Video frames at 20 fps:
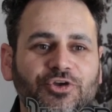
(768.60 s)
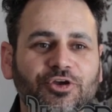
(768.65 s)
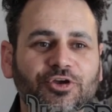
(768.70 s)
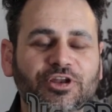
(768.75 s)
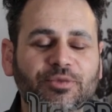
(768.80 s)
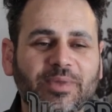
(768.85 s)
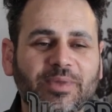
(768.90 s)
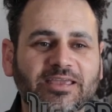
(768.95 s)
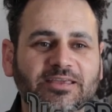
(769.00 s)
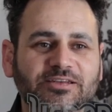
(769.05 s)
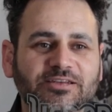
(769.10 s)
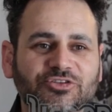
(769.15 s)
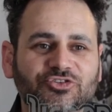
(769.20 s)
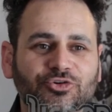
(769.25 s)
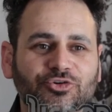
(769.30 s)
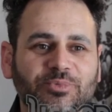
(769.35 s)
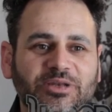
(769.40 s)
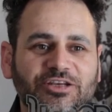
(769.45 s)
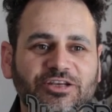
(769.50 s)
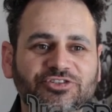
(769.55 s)
are going to make a
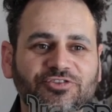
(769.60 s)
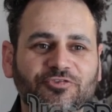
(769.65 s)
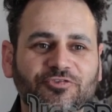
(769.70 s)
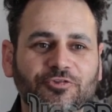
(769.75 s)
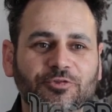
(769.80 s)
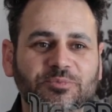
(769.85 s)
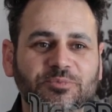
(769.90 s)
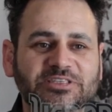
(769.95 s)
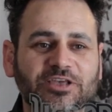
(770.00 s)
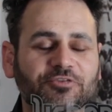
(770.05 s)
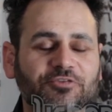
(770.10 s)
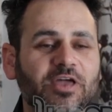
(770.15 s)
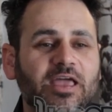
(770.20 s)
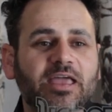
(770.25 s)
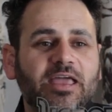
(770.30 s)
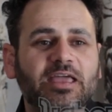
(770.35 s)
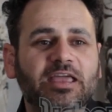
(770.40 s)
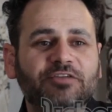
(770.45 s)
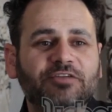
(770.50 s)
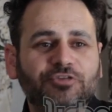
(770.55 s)
determination for themselves.
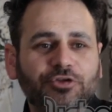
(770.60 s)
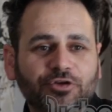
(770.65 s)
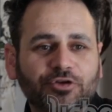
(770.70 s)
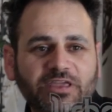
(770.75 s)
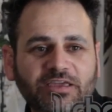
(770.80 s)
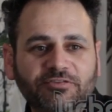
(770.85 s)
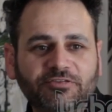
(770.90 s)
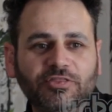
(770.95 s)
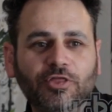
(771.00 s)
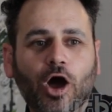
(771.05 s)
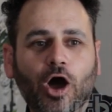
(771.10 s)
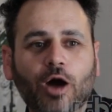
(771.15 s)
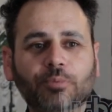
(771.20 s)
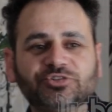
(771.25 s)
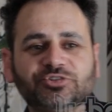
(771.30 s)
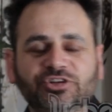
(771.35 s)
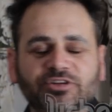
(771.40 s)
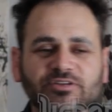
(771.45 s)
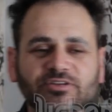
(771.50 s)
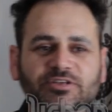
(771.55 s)
Yeah. If you're given the
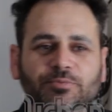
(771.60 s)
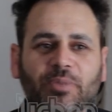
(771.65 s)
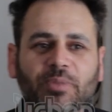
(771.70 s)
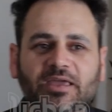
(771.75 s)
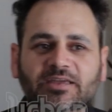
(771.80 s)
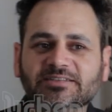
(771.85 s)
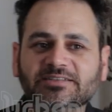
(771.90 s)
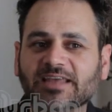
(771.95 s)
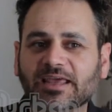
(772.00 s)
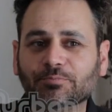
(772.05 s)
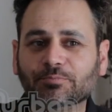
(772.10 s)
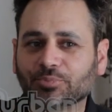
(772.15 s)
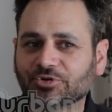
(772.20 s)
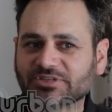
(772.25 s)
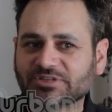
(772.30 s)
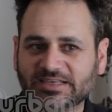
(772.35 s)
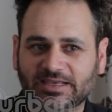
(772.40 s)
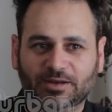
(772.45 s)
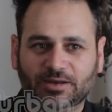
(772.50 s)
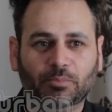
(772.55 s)
option to pay
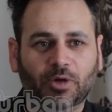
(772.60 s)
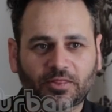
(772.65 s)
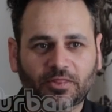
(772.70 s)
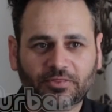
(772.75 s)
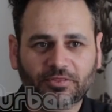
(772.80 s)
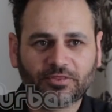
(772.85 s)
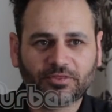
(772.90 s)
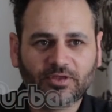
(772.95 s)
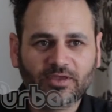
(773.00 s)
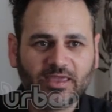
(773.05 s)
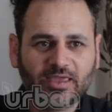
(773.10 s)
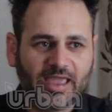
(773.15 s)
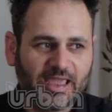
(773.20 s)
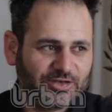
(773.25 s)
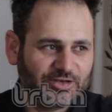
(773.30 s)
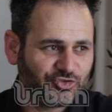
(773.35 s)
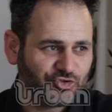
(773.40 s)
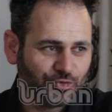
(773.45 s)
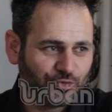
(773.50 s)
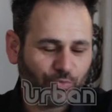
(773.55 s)
10% a month
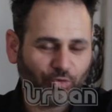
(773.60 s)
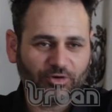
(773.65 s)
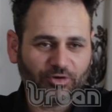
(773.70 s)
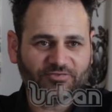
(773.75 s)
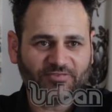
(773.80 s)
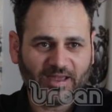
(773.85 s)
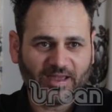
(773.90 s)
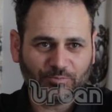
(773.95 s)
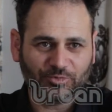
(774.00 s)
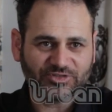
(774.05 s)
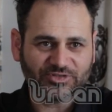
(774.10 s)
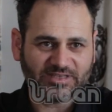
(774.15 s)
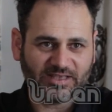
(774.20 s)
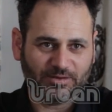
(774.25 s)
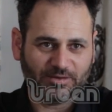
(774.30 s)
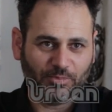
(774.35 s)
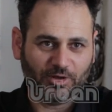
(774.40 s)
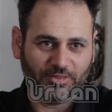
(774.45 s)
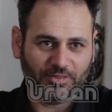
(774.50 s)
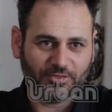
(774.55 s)
and 2.5%
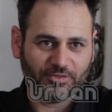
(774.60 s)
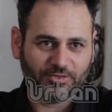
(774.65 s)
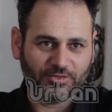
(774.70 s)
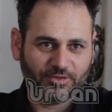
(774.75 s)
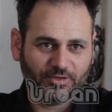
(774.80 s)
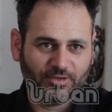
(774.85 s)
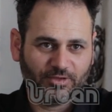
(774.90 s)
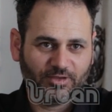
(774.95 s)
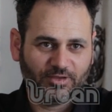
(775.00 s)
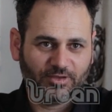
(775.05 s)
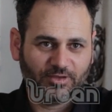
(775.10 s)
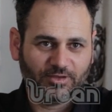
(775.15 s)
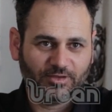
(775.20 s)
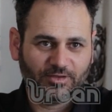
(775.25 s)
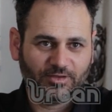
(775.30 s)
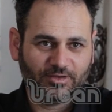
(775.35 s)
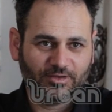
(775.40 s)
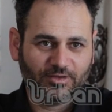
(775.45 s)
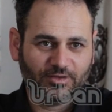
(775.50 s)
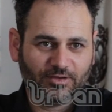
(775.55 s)
a month,
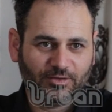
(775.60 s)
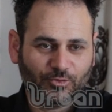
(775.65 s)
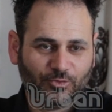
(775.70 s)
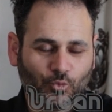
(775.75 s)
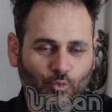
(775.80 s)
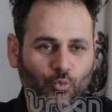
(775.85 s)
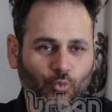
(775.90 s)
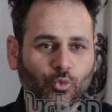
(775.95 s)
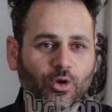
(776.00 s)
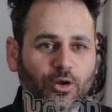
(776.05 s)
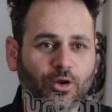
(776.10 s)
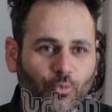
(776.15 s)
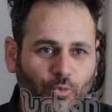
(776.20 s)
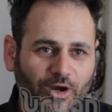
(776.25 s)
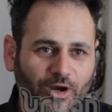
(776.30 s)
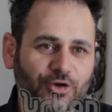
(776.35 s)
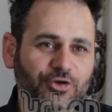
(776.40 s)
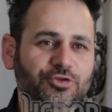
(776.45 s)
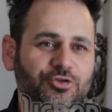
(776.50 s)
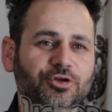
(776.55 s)
where,
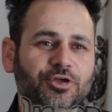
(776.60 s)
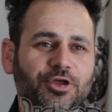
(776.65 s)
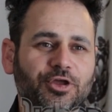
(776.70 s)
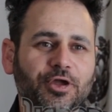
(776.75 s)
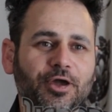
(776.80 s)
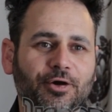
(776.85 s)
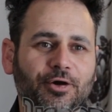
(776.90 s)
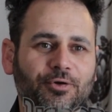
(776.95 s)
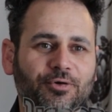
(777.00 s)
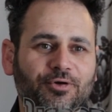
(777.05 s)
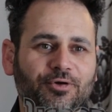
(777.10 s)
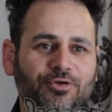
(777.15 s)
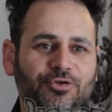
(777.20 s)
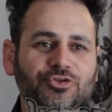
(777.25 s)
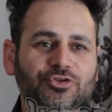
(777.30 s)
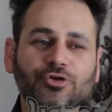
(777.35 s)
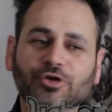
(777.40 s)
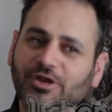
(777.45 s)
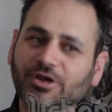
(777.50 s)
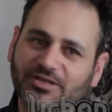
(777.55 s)
where, are you going to go? Mm.
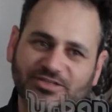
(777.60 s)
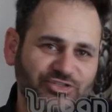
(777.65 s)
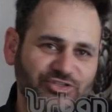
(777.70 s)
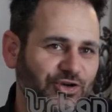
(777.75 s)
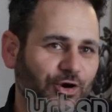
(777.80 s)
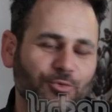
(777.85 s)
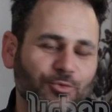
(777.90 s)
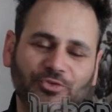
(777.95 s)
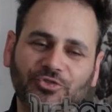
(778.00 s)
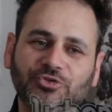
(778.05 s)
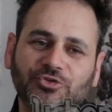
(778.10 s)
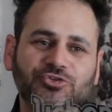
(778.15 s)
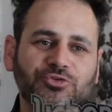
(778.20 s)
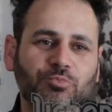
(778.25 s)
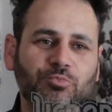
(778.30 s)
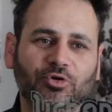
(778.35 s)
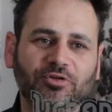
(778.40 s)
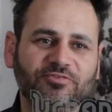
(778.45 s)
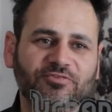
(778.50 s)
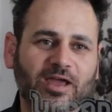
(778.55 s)
You're going to start with the
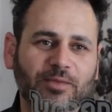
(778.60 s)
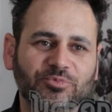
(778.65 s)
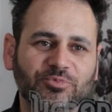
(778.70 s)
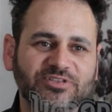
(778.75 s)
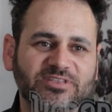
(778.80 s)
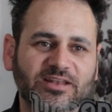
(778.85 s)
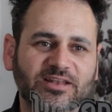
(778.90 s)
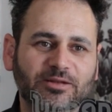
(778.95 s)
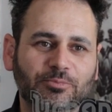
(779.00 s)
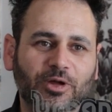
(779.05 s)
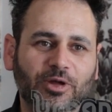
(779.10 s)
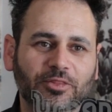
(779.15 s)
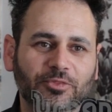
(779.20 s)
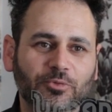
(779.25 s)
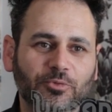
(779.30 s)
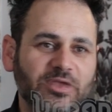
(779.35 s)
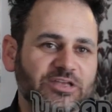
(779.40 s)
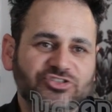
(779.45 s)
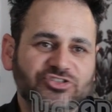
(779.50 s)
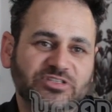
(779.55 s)
2.5% a month.
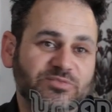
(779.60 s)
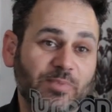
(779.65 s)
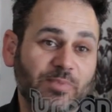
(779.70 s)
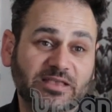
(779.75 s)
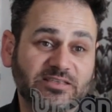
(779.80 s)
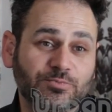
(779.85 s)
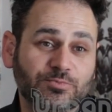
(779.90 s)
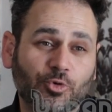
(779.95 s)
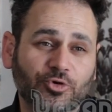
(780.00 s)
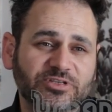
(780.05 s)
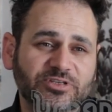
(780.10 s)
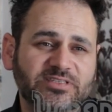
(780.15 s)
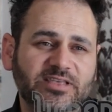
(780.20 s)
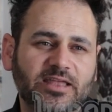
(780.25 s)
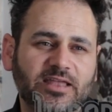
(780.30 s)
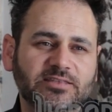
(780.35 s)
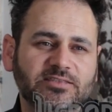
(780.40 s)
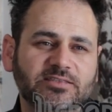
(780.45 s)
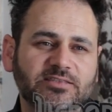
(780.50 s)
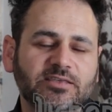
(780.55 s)
Yeah, it just yeah. makes more
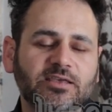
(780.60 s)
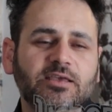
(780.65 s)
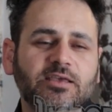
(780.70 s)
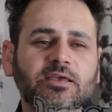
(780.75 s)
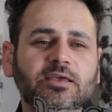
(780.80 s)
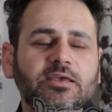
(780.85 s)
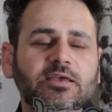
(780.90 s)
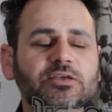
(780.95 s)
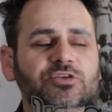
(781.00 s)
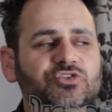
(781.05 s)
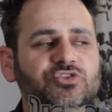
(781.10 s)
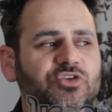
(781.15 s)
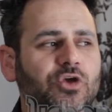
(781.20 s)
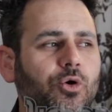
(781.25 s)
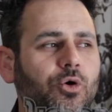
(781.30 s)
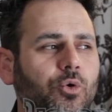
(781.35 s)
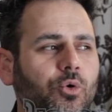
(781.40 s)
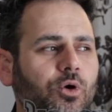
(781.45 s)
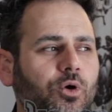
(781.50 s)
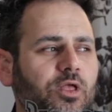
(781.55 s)
sense. Yeah.
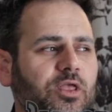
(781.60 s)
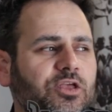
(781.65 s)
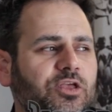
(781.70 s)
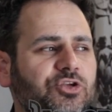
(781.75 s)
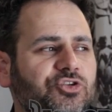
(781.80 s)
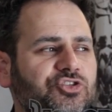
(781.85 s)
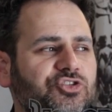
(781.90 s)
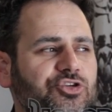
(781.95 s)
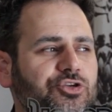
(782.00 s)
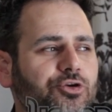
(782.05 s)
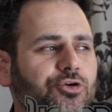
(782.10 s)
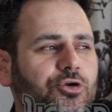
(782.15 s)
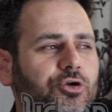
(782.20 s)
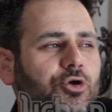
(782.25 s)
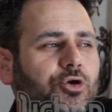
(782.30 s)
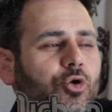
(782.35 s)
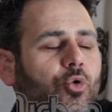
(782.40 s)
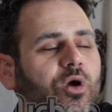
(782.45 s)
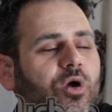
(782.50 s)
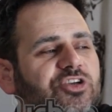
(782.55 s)
So, to your
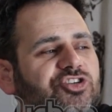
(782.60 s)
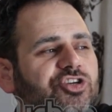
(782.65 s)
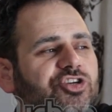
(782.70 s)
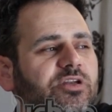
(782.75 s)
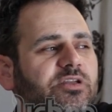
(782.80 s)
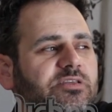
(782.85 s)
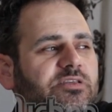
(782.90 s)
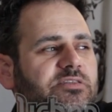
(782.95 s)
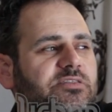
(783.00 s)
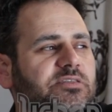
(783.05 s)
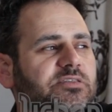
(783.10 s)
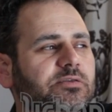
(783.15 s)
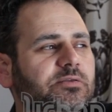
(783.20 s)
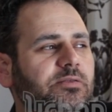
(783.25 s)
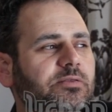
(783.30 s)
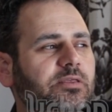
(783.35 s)
question is,